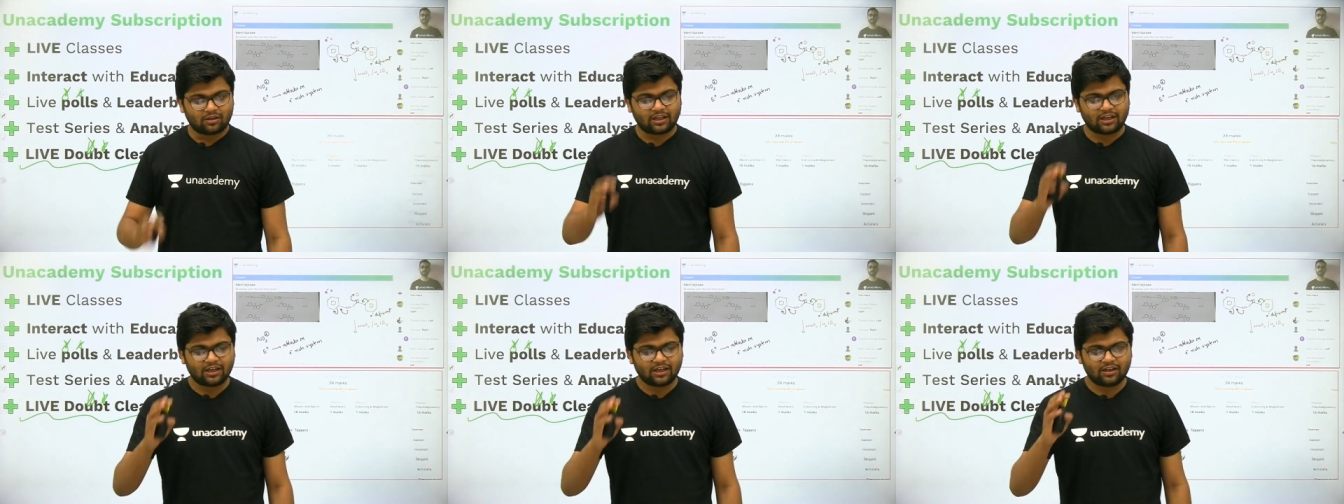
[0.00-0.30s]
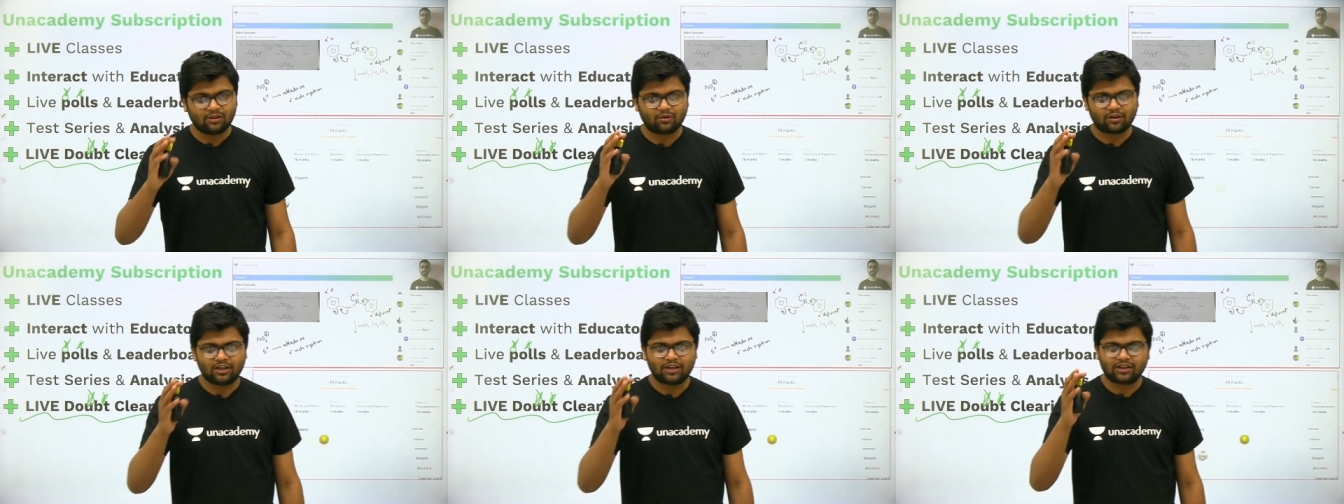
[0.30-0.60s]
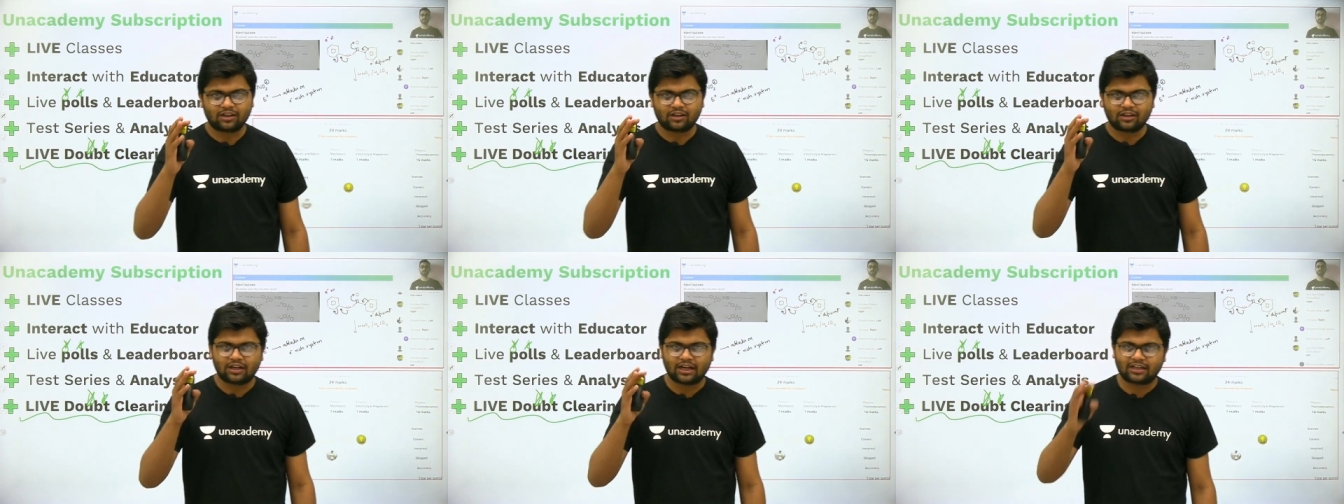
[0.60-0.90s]
Here you
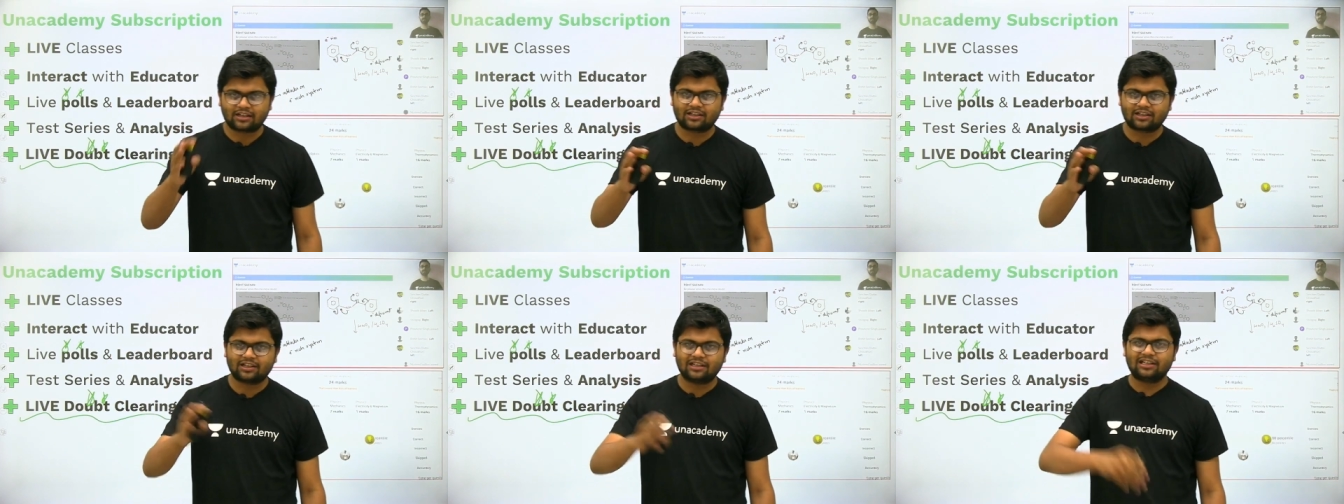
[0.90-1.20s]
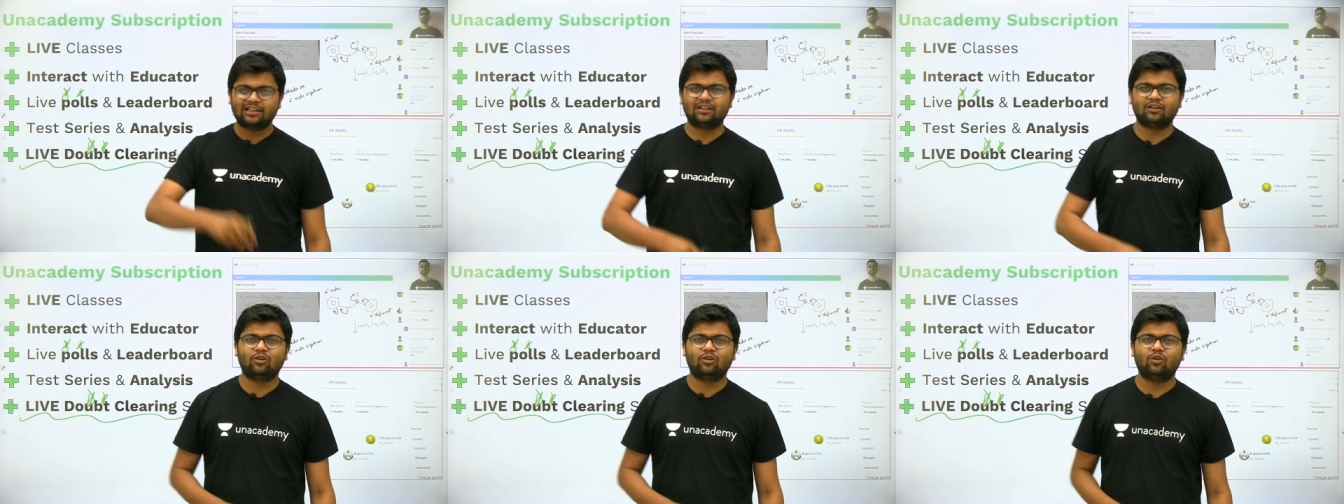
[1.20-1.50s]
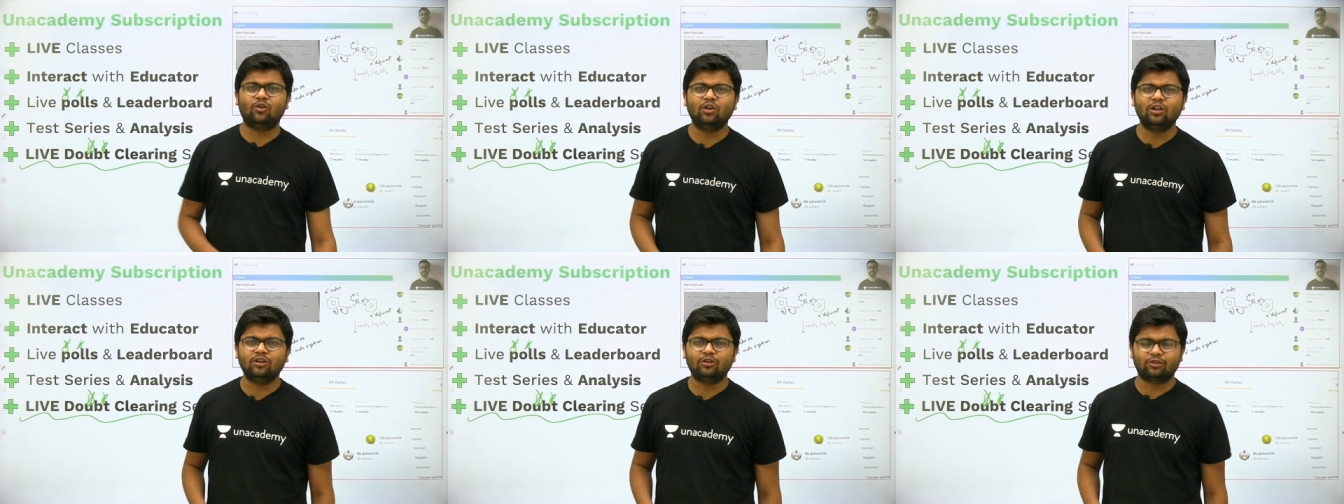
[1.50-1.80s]
can get clear
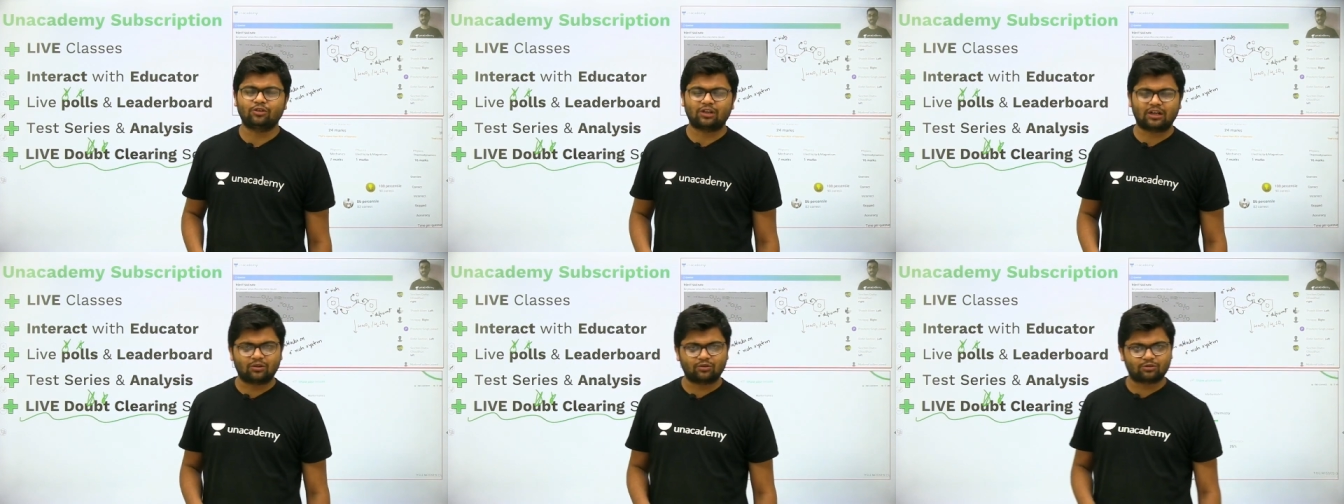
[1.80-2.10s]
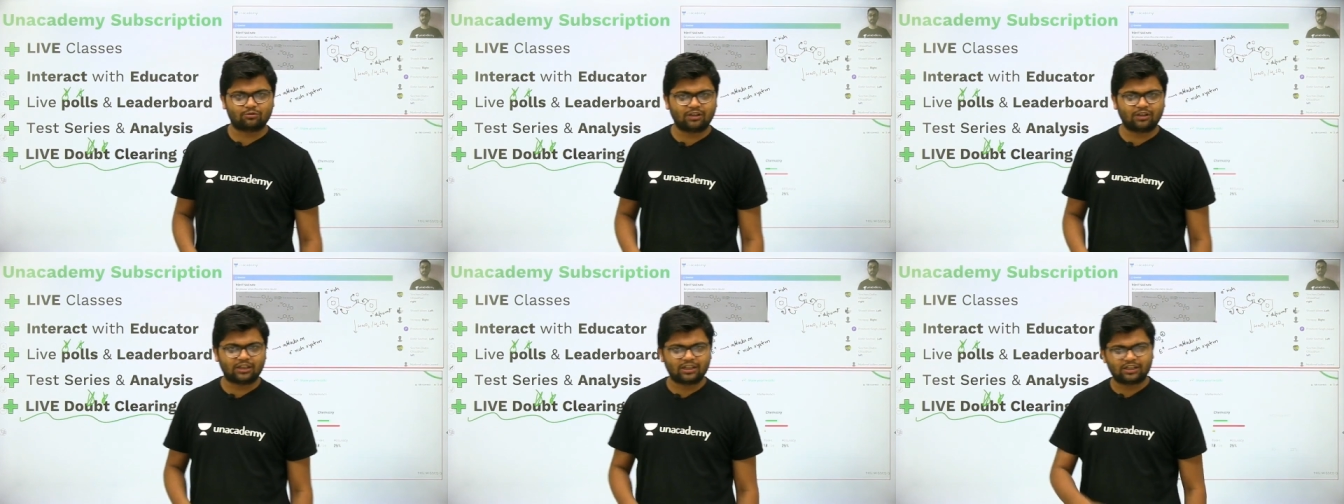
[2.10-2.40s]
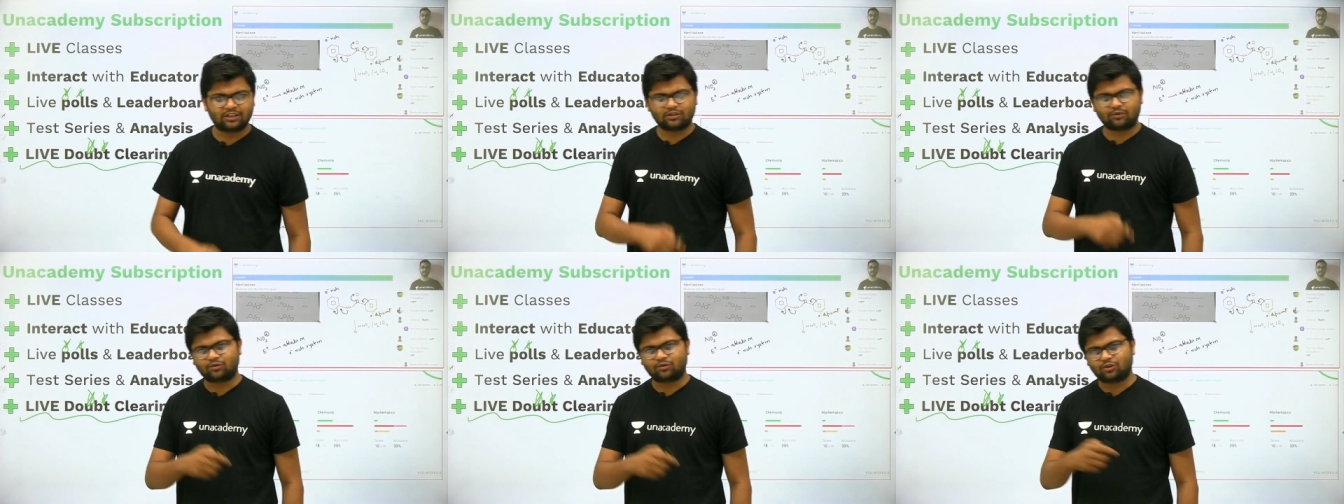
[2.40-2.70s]
all the doubts, whether
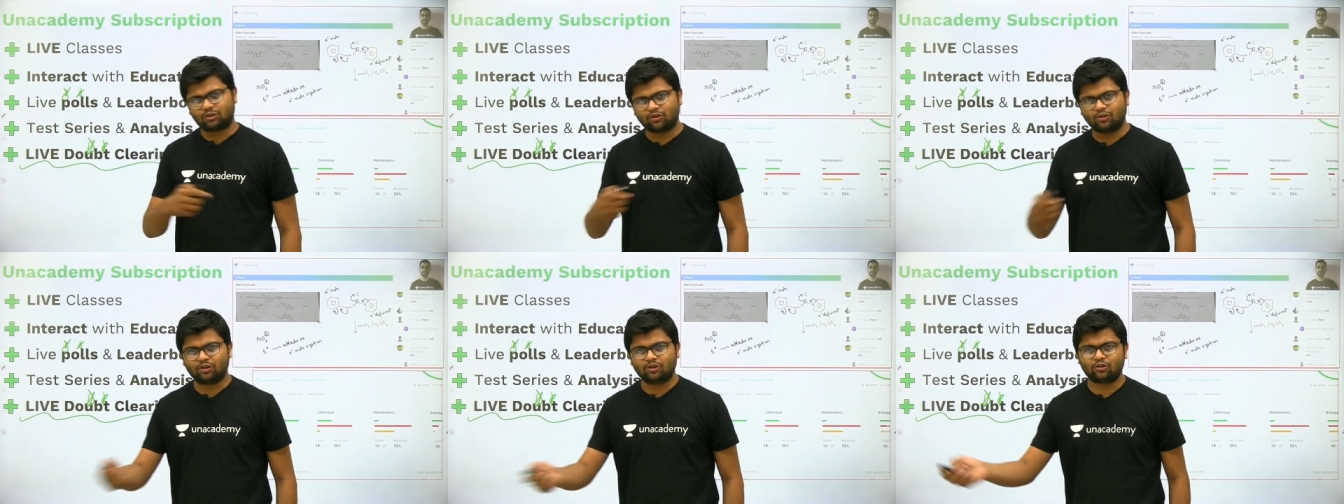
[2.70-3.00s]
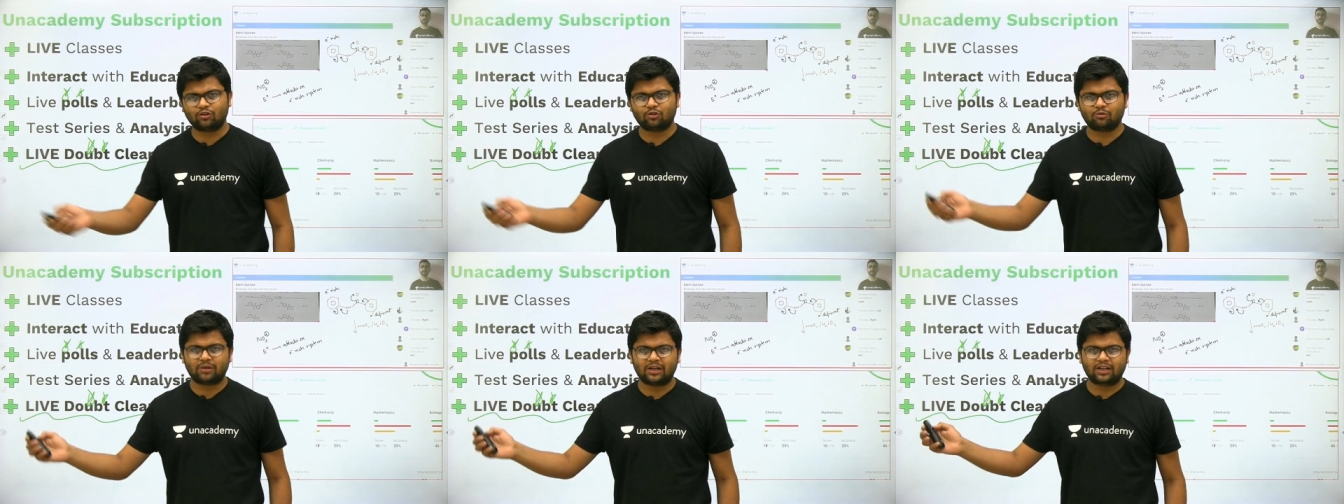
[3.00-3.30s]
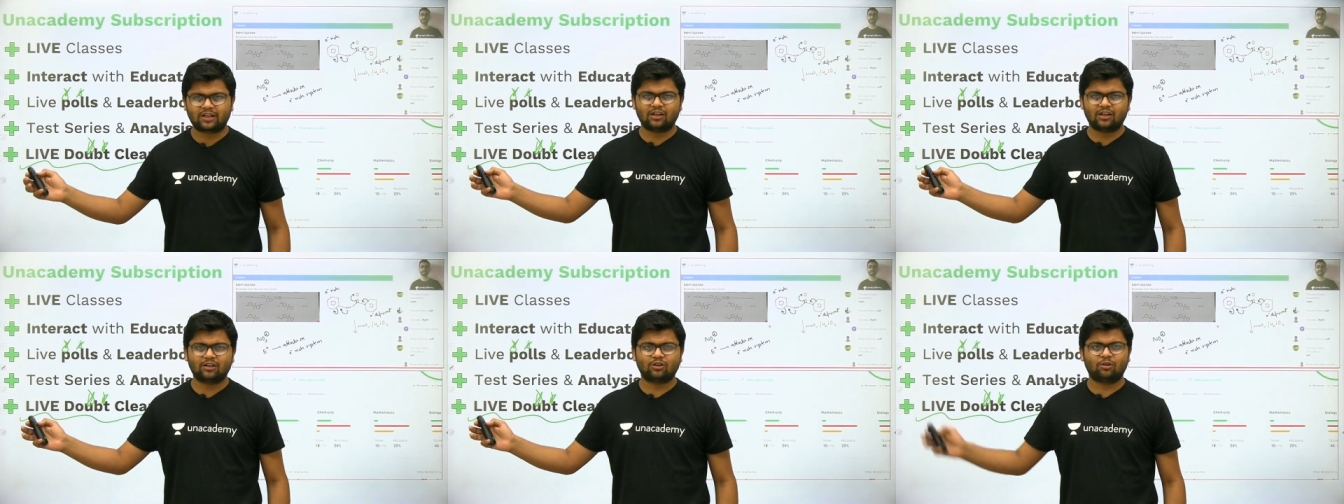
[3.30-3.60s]
it is of theory or
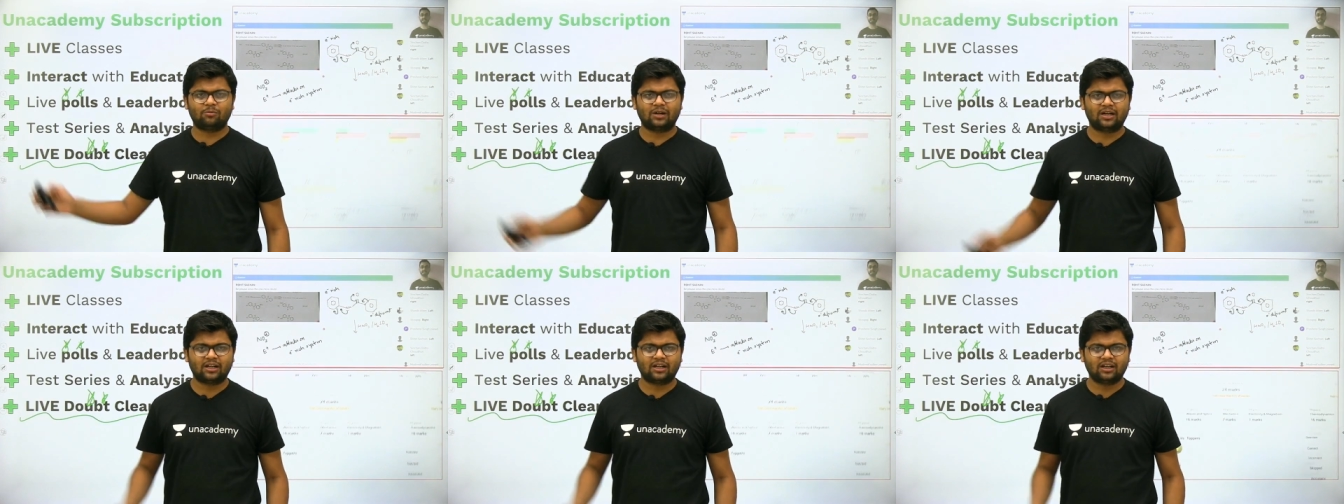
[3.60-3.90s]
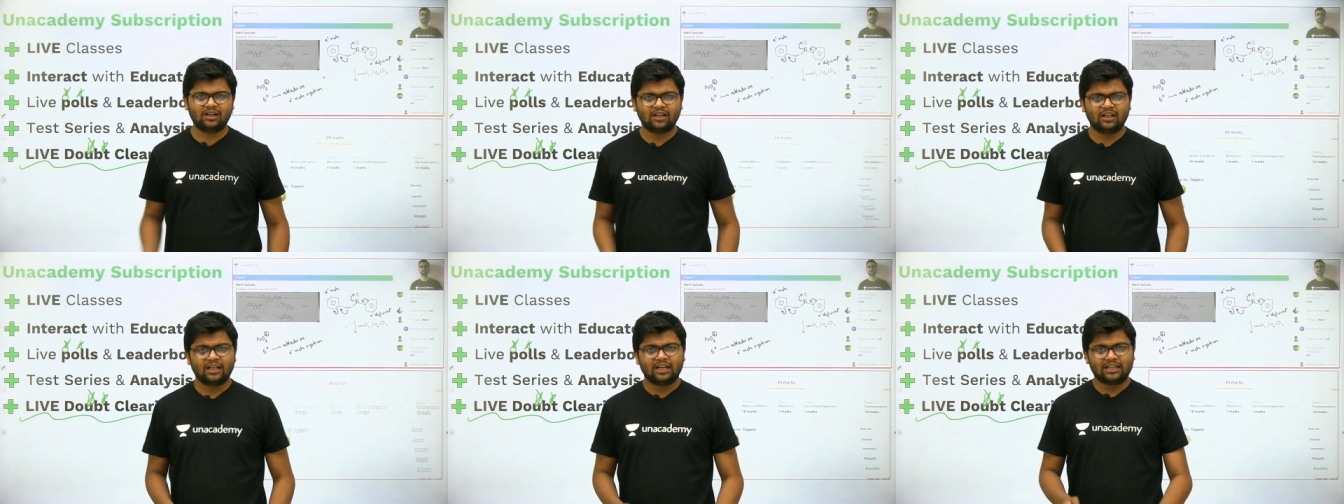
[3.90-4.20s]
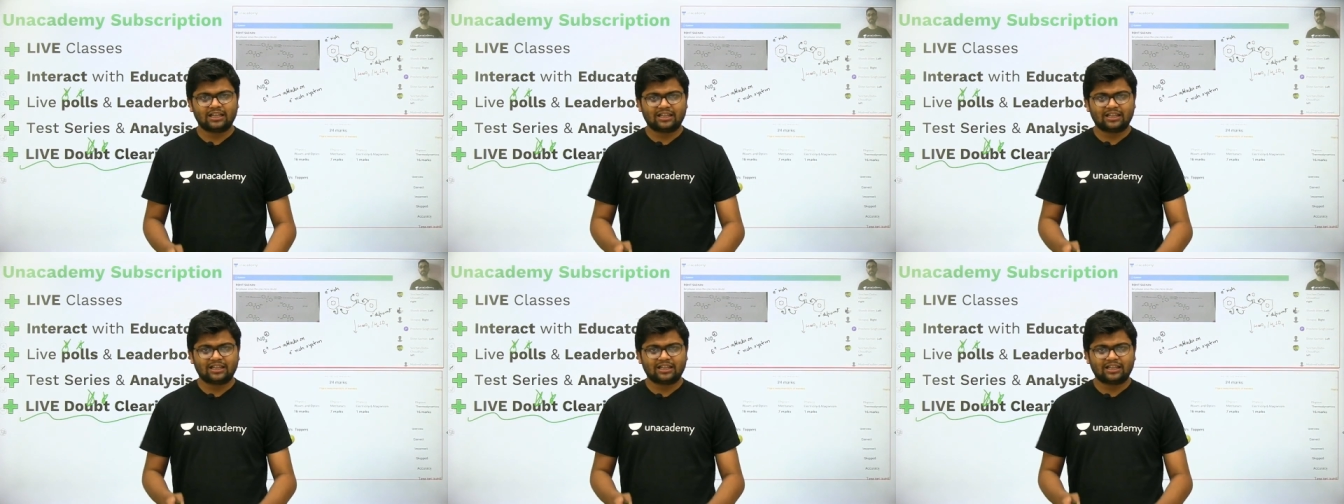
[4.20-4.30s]
numerical, no matter.